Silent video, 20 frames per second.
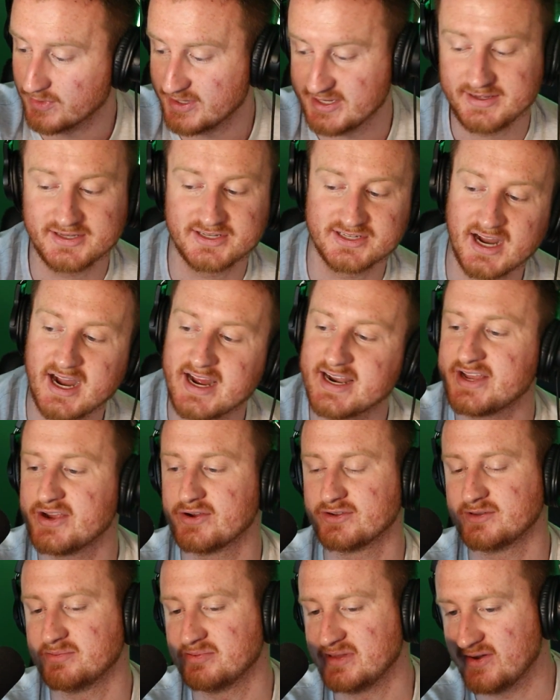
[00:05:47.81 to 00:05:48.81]
Would he sign
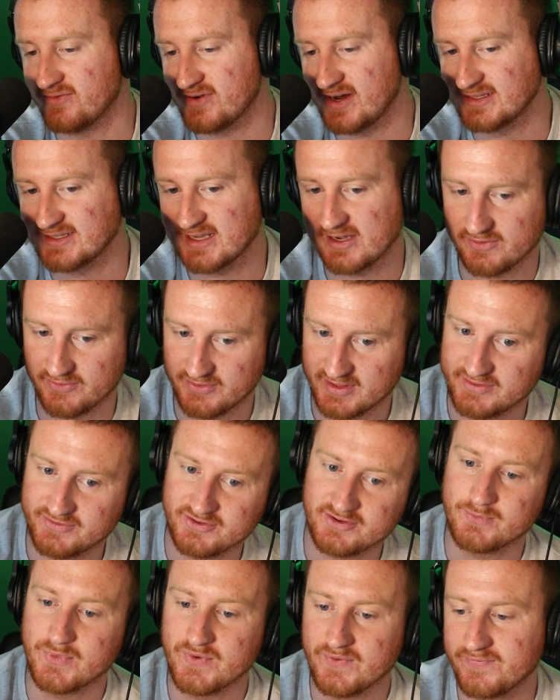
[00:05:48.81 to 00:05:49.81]
here to play right tackle? Then
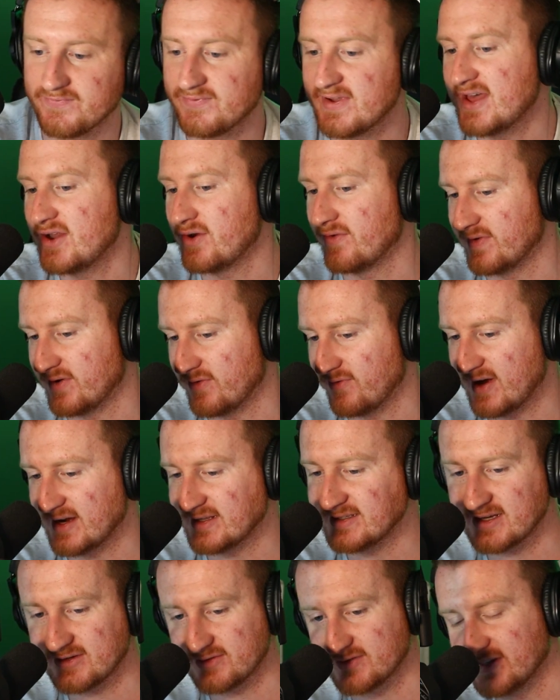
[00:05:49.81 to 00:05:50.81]
do you move Fant over to
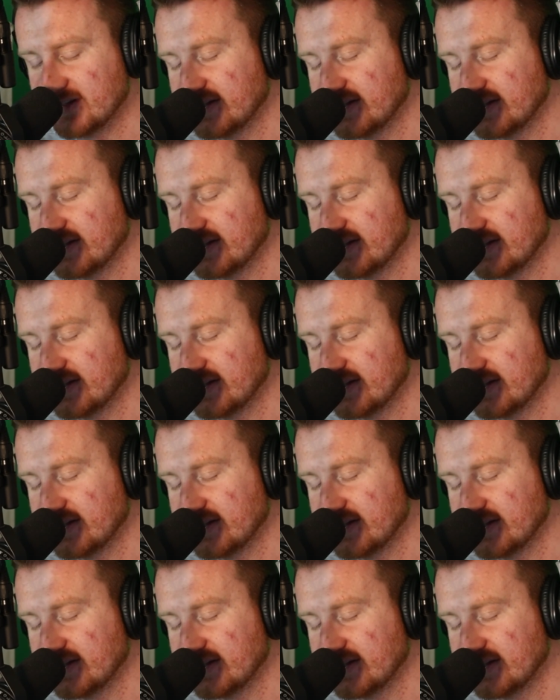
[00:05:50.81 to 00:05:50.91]
right tackle?